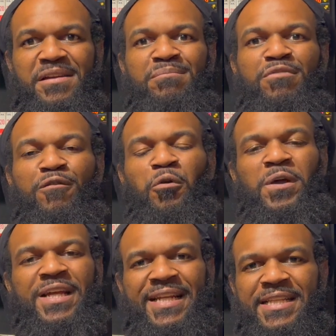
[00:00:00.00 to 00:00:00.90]
before
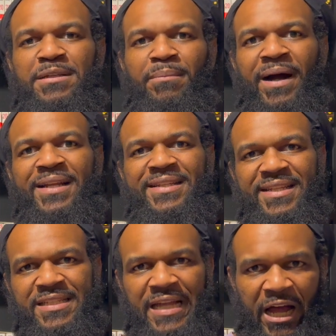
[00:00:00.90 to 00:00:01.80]
they let somebody
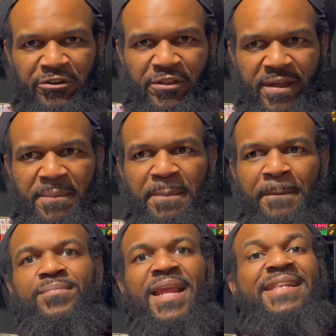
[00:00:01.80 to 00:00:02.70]
dishonor them.
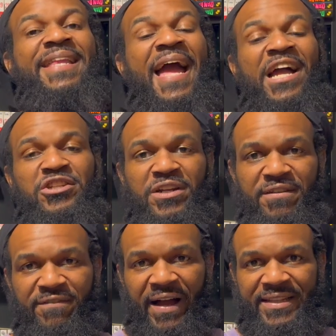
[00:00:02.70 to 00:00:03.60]
And they actually
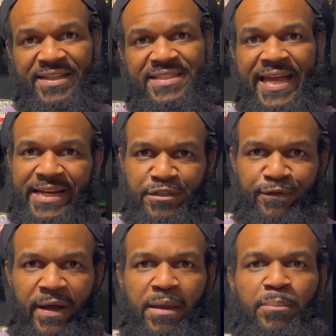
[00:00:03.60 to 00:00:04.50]
find it
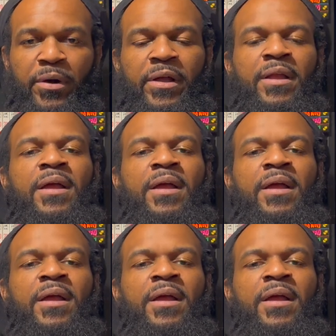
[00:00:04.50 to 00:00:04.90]
satisfying. But